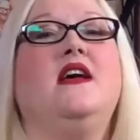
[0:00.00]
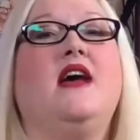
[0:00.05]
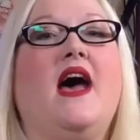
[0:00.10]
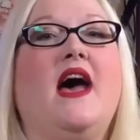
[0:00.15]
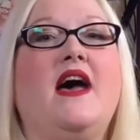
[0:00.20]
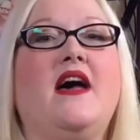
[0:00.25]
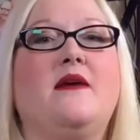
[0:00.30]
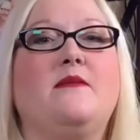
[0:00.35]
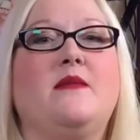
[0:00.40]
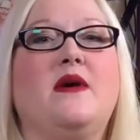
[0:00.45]

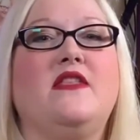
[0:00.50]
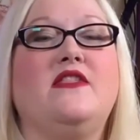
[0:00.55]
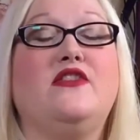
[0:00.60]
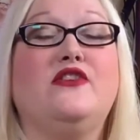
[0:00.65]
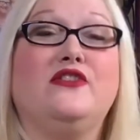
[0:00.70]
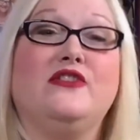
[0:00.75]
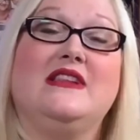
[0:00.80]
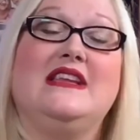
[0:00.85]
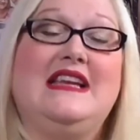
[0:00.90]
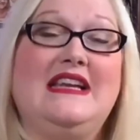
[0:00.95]

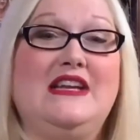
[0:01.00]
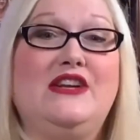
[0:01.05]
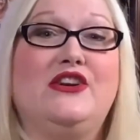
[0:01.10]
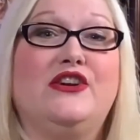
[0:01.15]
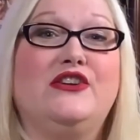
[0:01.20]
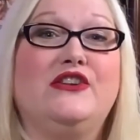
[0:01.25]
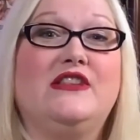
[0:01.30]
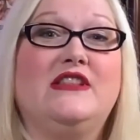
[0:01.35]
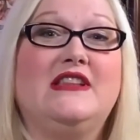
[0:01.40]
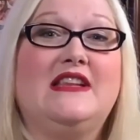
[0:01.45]
Their
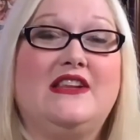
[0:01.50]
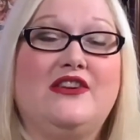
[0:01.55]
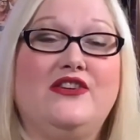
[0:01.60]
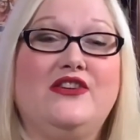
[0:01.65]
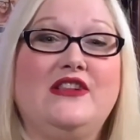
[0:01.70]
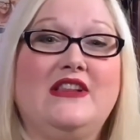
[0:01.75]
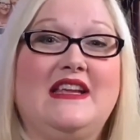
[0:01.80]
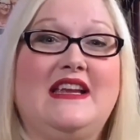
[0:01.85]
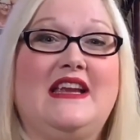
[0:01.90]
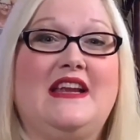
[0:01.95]
leader
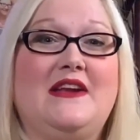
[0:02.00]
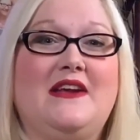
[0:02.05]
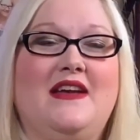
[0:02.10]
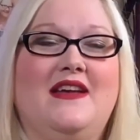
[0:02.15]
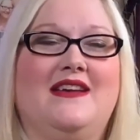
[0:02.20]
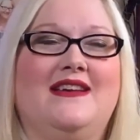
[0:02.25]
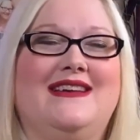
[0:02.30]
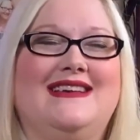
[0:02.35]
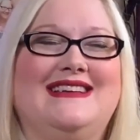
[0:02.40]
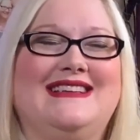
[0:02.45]
literally
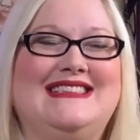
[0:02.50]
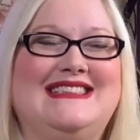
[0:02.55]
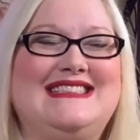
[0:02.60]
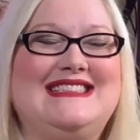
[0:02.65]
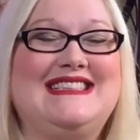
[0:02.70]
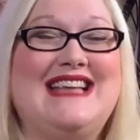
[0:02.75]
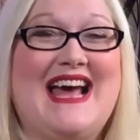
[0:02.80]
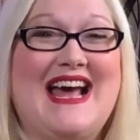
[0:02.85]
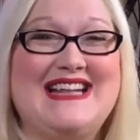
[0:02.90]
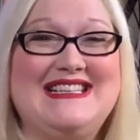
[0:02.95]

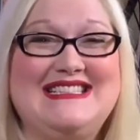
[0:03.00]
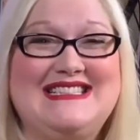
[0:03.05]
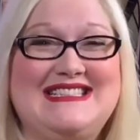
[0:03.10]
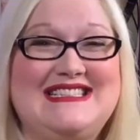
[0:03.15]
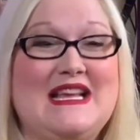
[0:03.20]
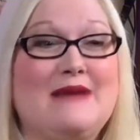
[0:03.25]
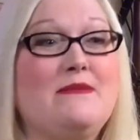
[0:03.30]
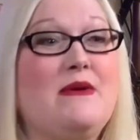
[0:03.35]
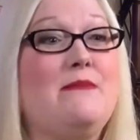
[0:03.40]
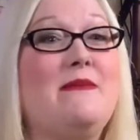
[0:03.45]
sends
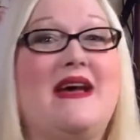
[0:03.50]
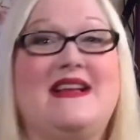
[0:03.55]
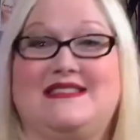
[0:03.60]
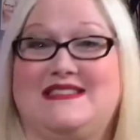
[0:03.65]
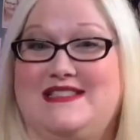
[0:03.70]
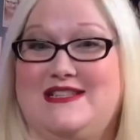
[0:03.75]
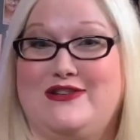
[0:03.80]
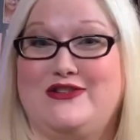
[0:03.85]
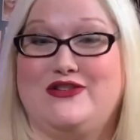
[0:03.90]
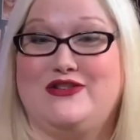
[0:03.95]
them a
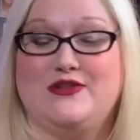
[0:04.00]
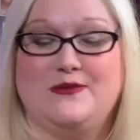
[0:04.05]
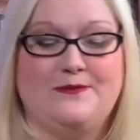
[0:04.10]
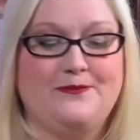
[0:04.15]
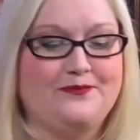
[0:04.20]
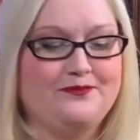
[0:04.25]
message.